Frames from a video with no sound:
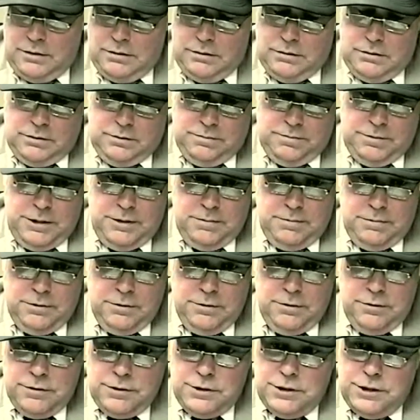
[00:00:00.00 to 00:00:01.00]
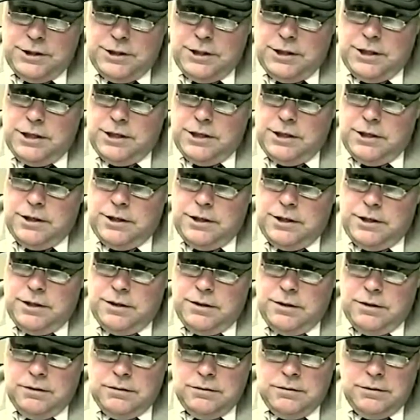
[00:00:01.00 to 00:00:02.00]
Those people are CIA.
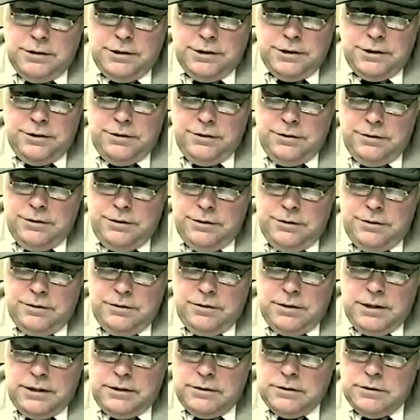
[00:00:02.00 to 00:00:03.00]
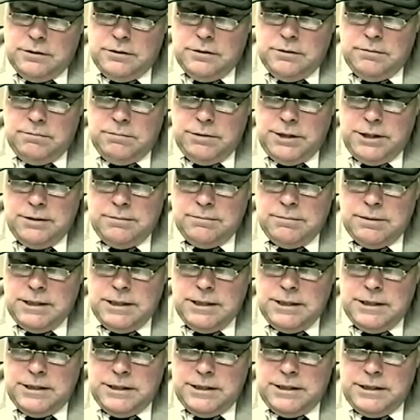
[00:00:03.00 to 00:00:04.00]
They're going to kill you. I told them, make
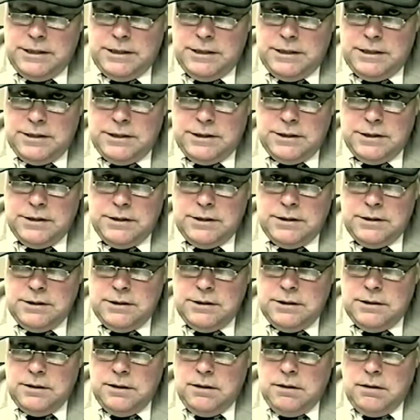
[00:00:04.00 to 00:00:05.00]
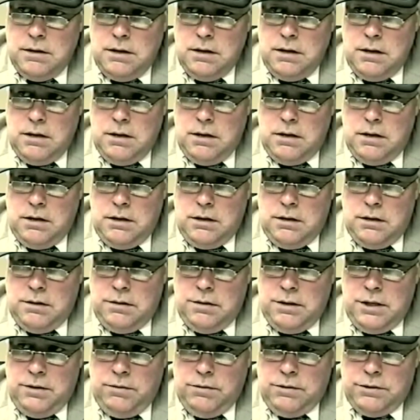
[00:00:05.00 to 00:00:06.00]
my day. I said, uh,
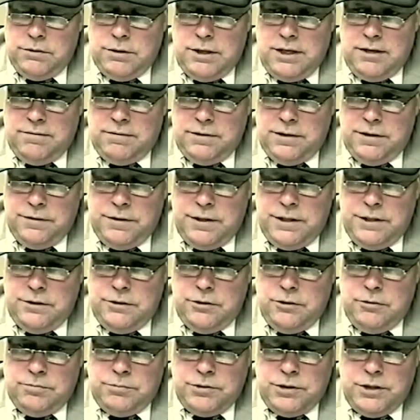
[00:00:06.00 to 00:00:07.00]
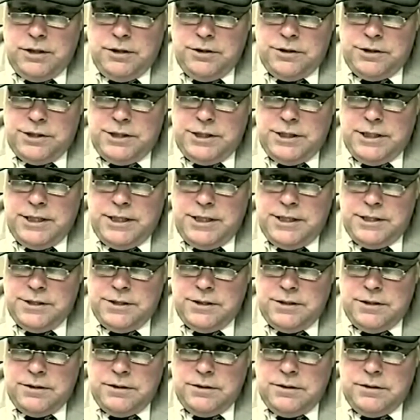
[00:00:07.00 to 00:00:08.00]
they were trafficking that dope to our GIs
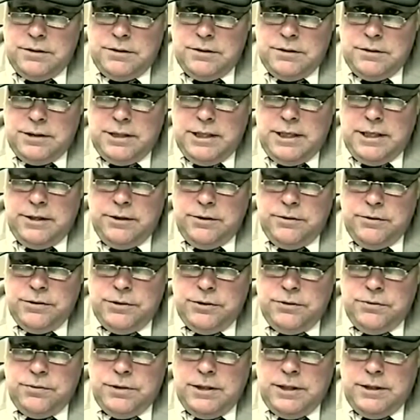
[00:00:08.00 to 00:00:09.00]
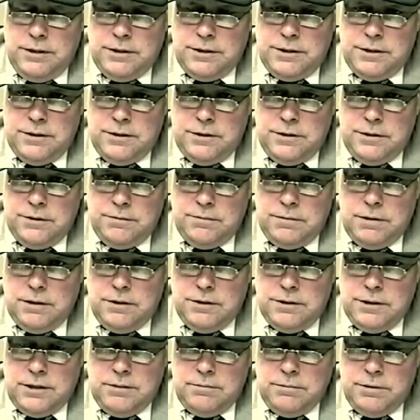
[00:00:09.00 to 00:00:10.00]
and uh, God knows who else. And as far
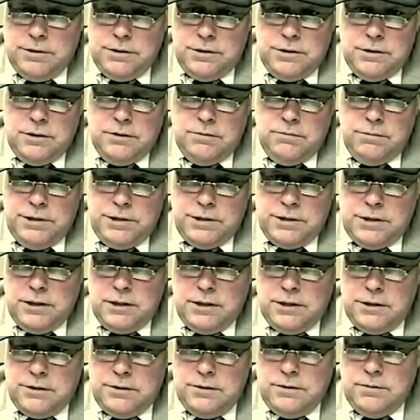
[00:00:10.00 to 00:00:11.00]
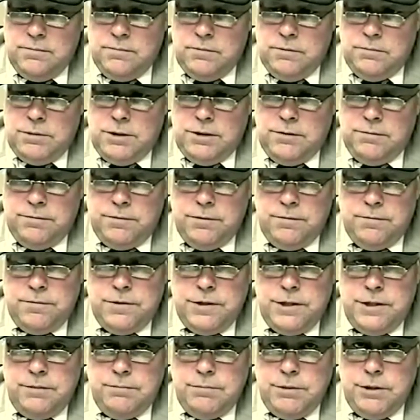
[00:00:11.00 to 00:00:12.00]
as I'm concerned, we stuck it to them for about
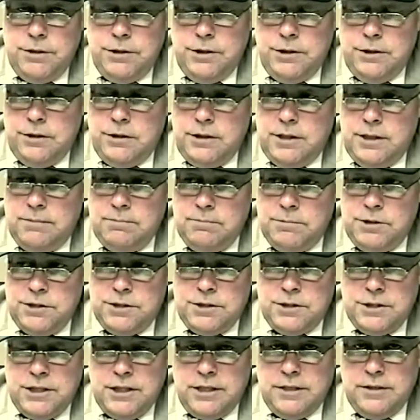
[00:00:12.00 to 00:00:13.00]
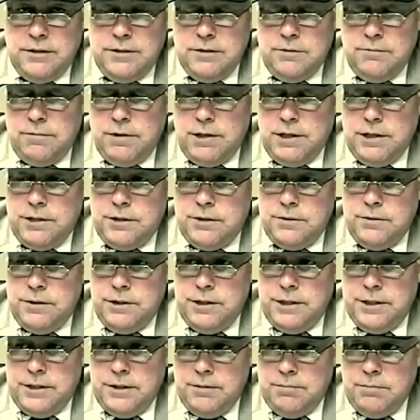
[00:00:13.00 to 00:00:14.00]
15 million. And I'm just tickled. And if I could do it
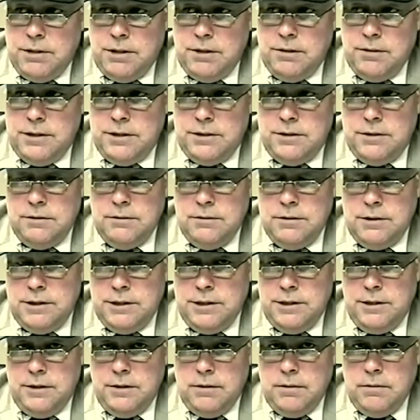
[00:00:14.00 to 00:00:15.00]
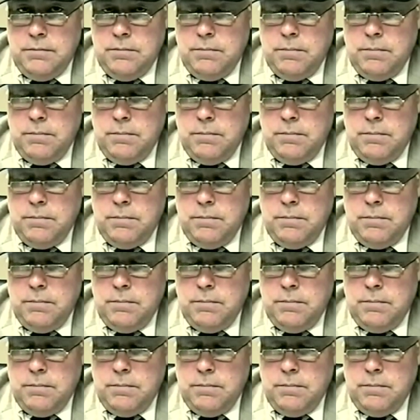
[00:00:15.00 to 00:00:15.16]
again tomorrow, I'd do it again.